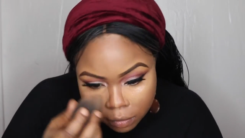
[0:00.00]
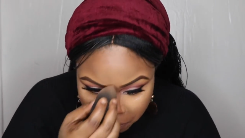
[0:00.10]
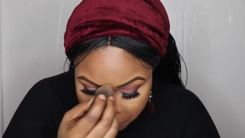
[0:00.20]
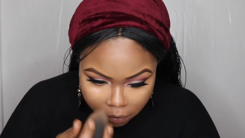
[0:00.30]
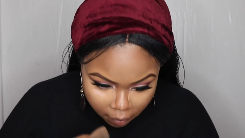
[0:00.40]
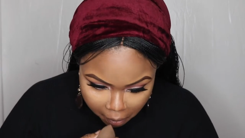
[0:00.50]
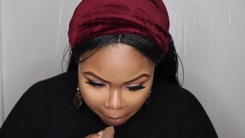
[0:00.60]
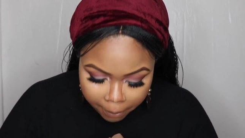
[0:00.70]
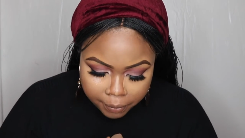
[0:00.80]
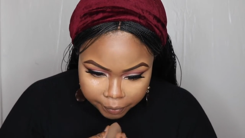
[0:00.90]

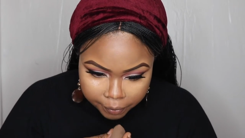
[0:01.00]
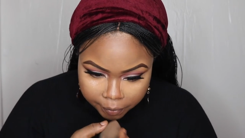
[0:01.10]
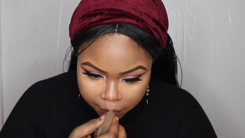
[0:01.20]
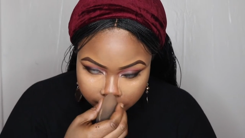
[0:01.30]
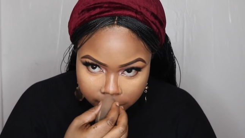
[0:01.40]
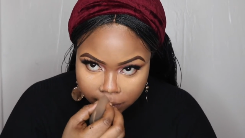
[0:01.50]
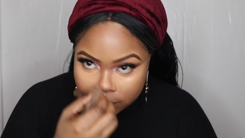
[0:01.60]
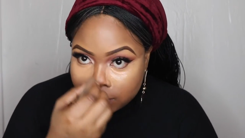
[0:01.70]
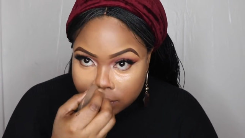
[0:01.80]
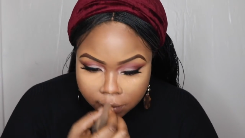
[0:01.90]

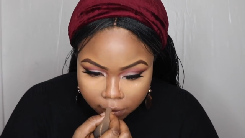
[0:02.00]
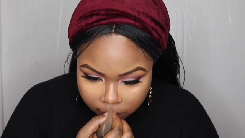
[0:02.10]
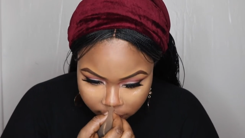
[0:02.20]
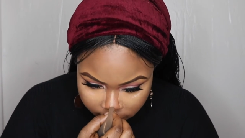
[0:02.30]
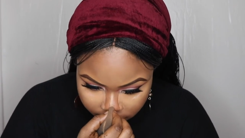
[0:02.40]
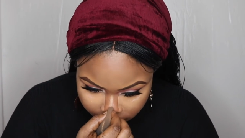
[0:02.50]
Nothing is said.